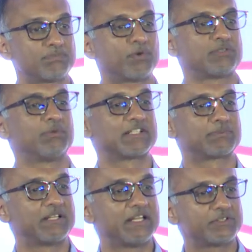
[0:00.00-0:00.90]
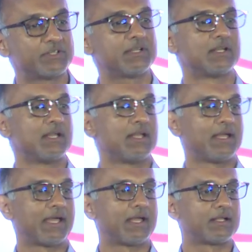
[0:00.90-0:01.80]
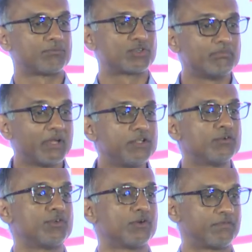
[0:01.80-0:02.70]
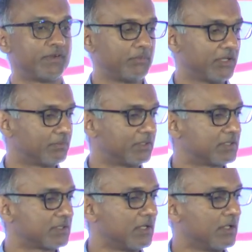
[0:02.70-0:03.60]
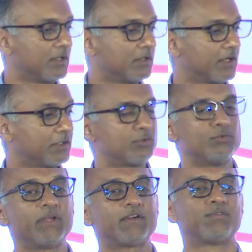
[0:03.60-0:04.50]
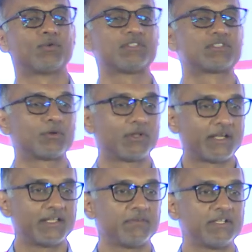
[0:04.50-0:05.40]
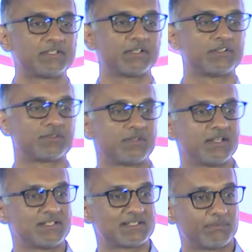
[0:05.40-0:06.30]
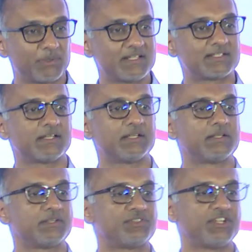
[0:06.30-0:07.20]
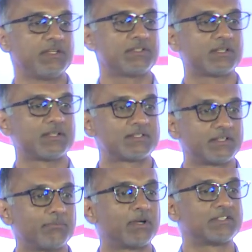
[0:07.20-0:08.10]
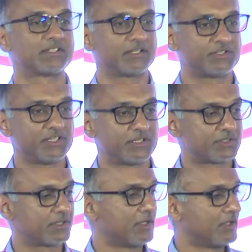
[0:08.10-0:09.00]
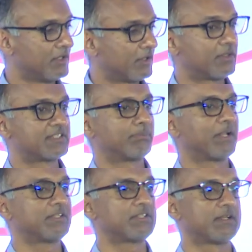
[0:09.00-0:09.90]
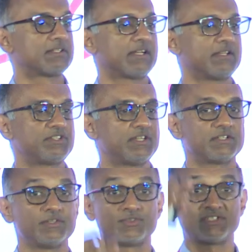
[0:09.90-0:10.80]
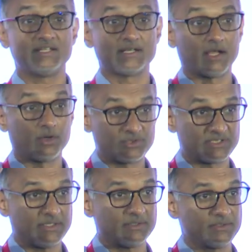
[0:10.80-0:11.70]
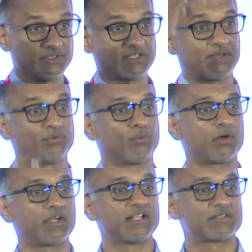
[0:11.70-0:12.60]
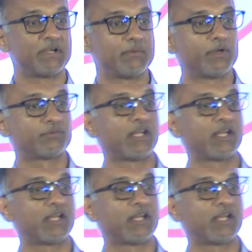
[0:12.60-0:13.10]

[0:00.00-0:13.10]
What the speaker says: possible explanation, and I'm sure many of you are familiar with this. There are two big forces colliding with each other. So there is a supply side change and there's a demand side change. On the supply side change, and you see that outside, you just have to walk in. I spend a bit of